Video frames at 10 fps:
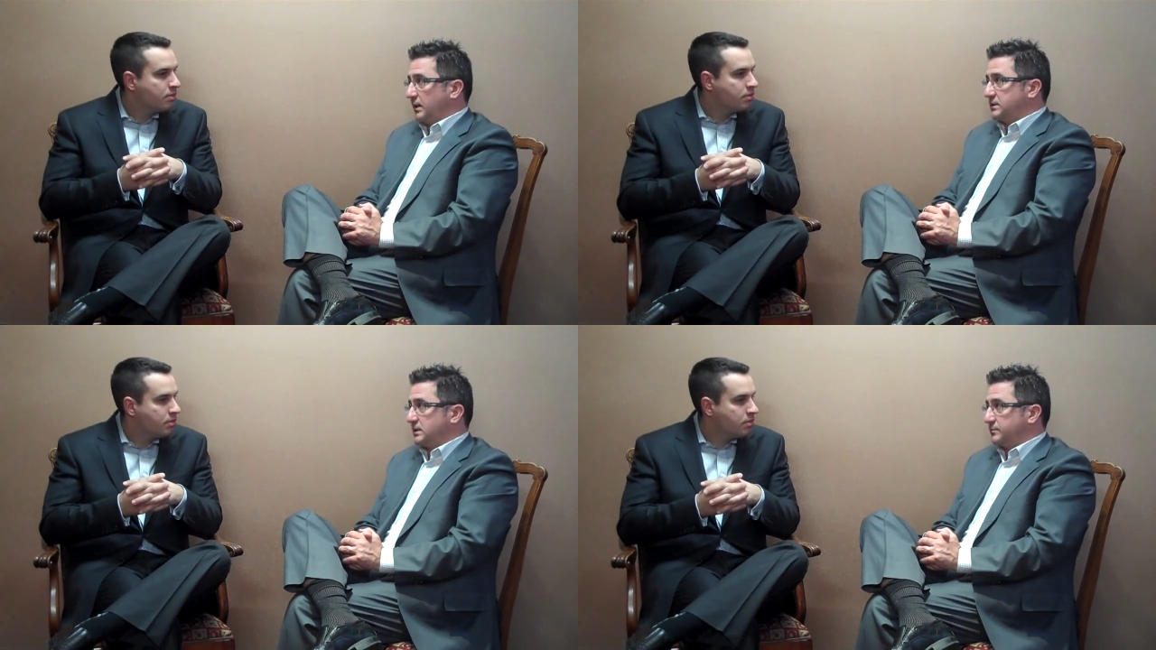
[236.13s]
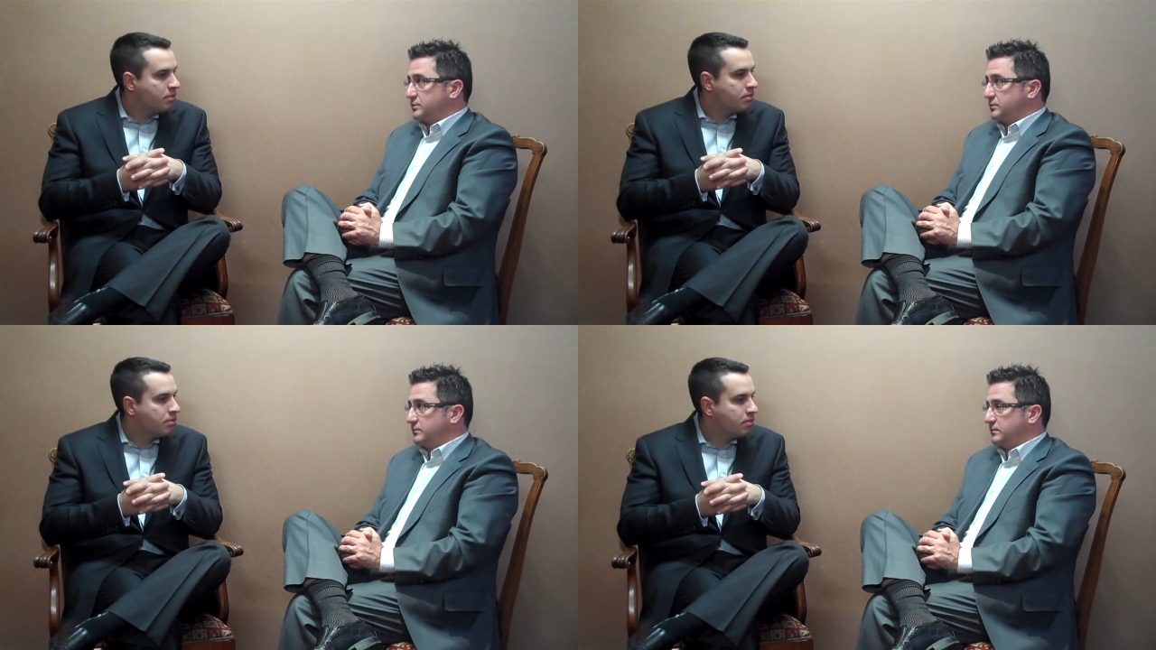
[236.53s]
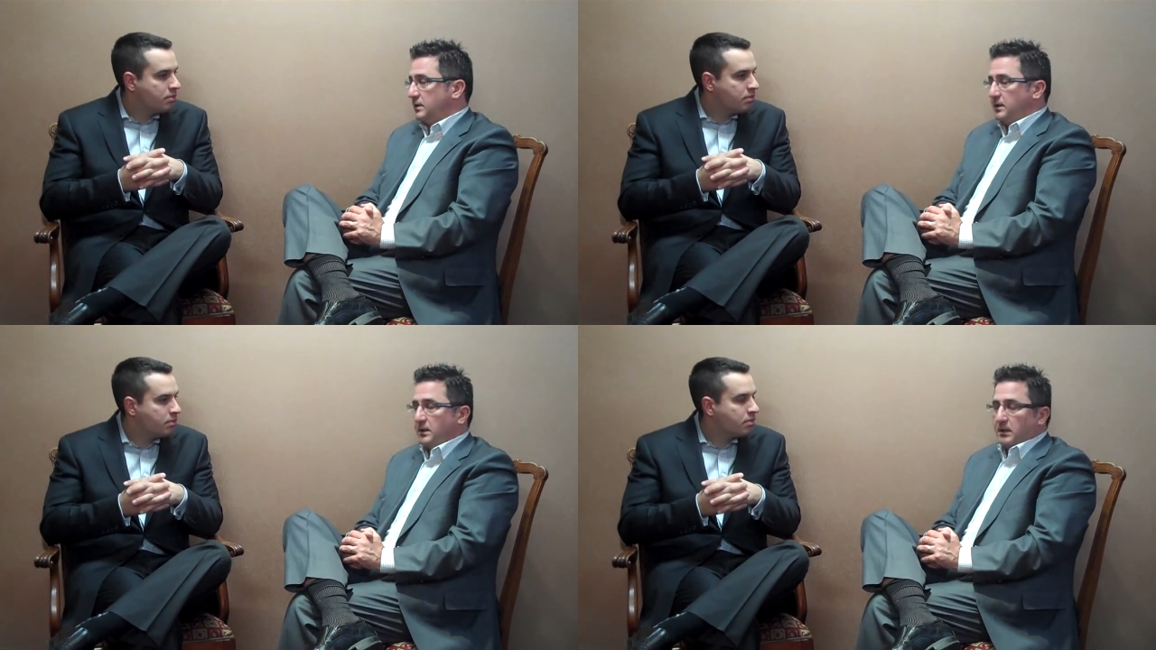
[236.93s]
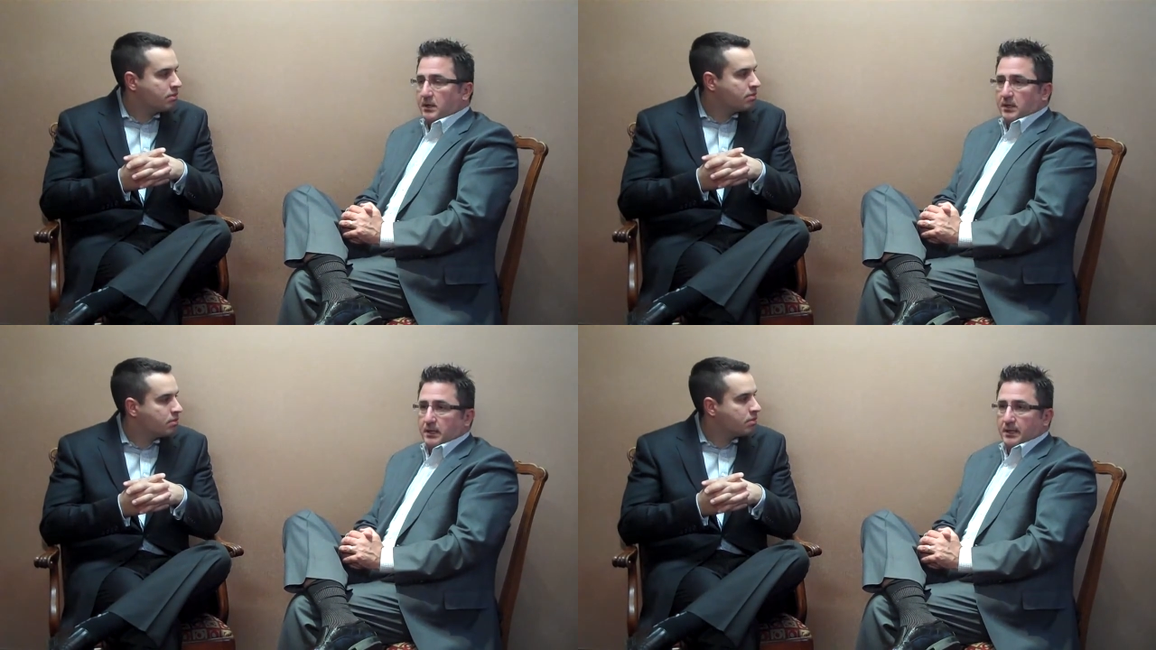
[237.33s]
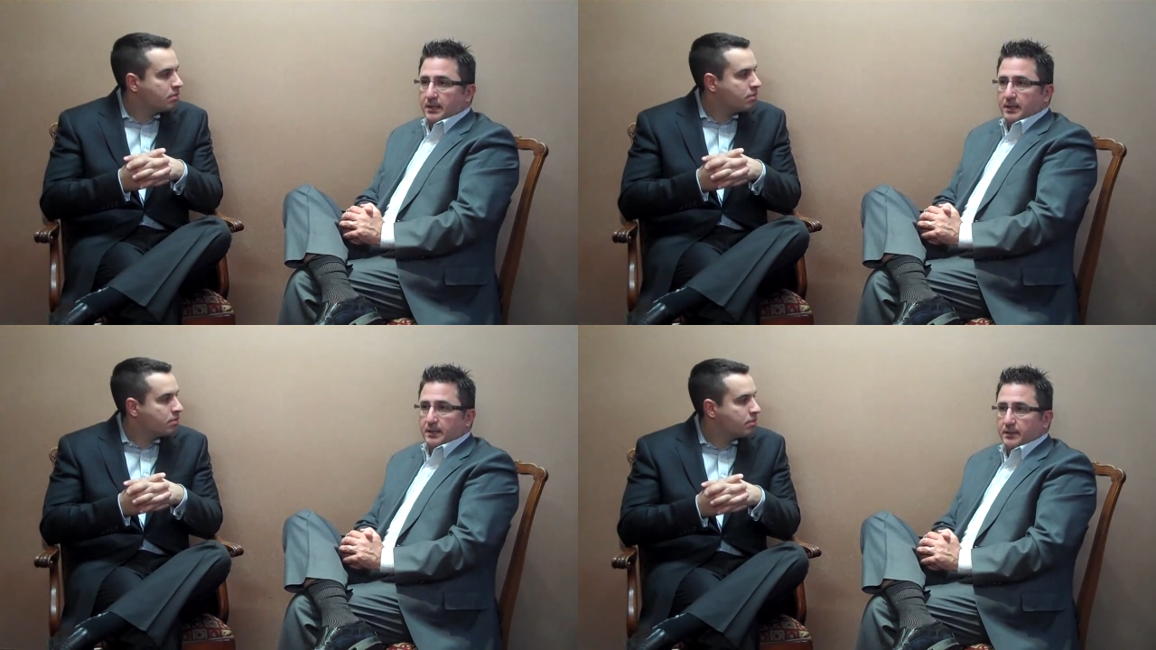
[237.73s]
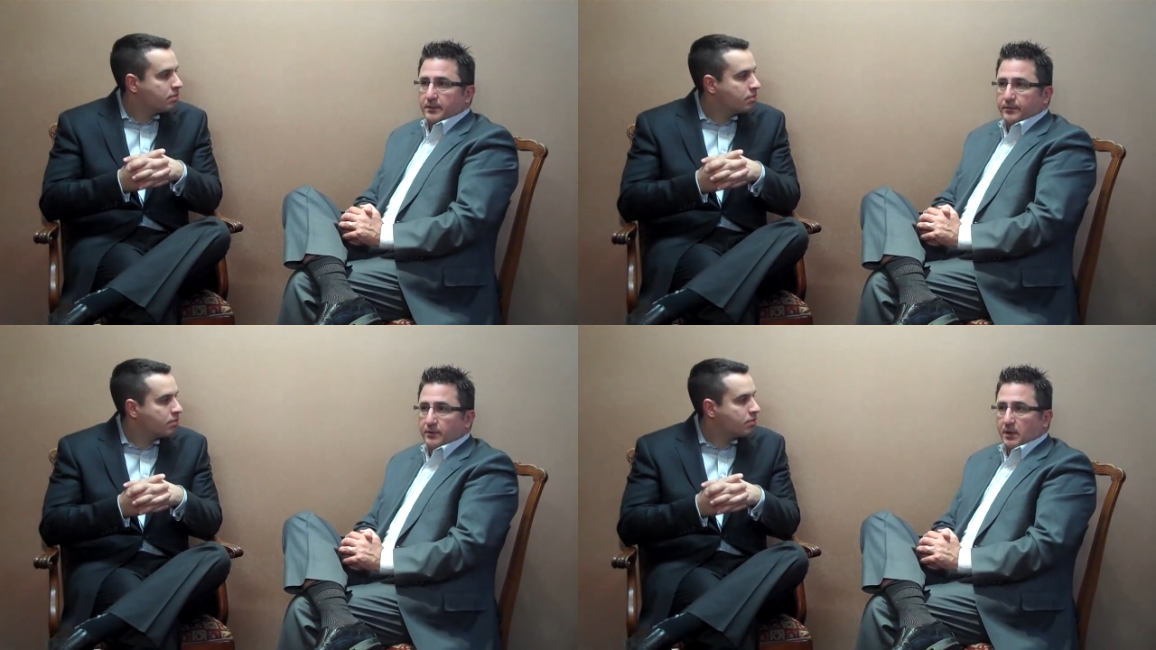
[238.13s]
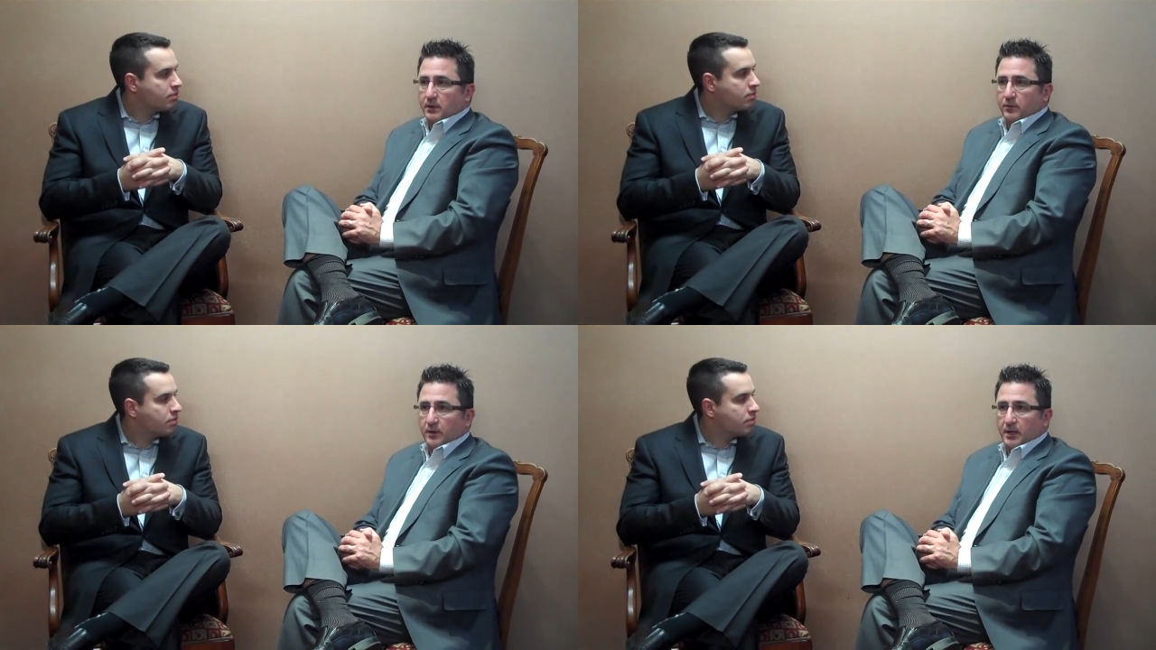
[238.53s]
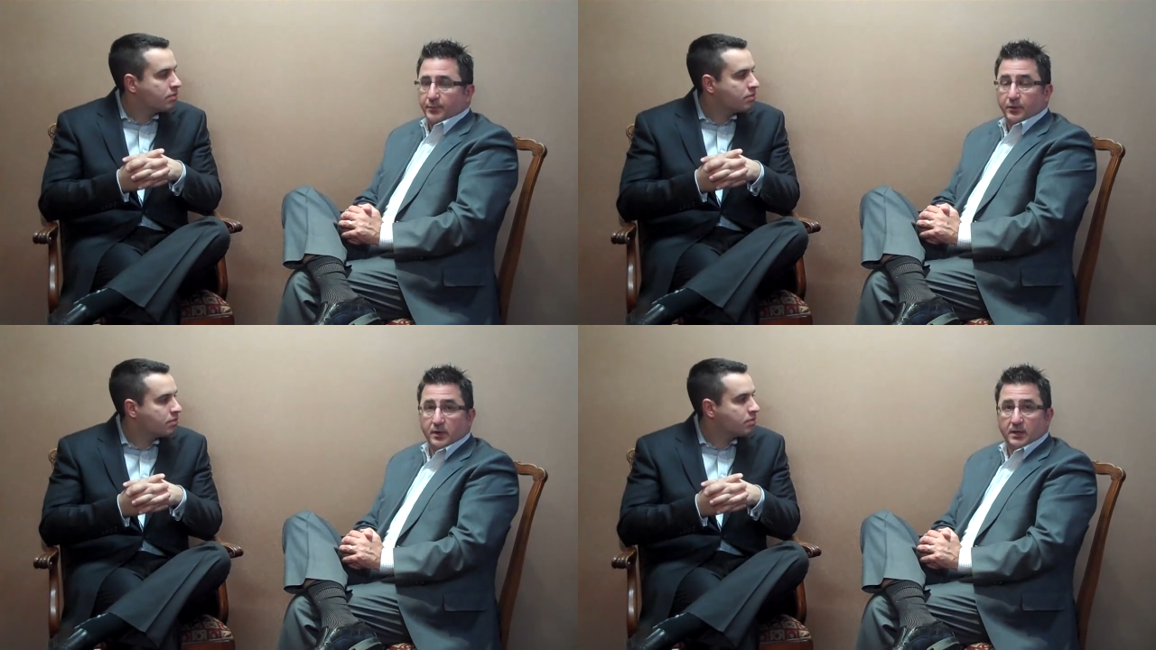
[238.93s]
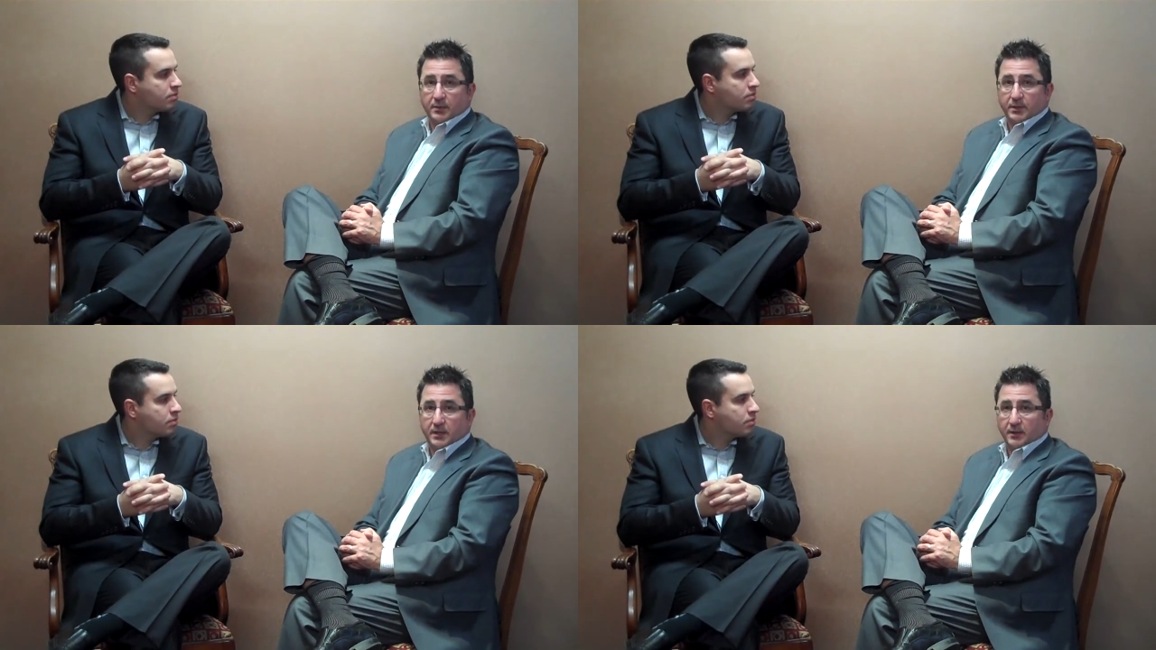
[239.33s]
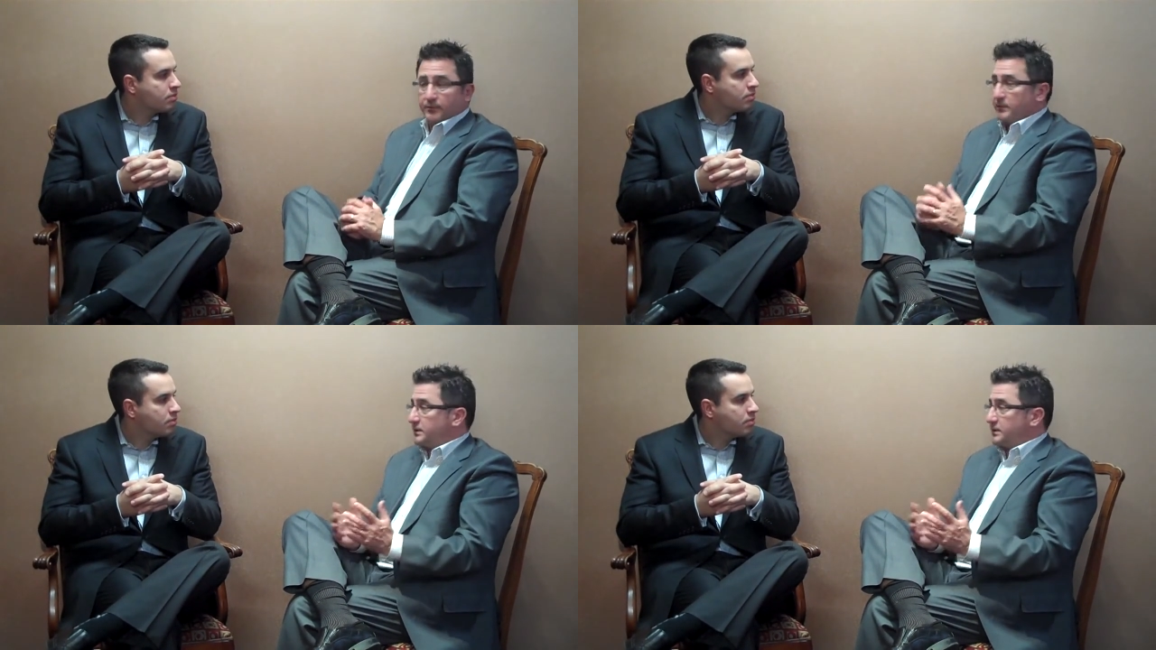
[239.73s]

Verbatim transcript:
Speaker 1: anytime soon. They're not going up, they're not coming down.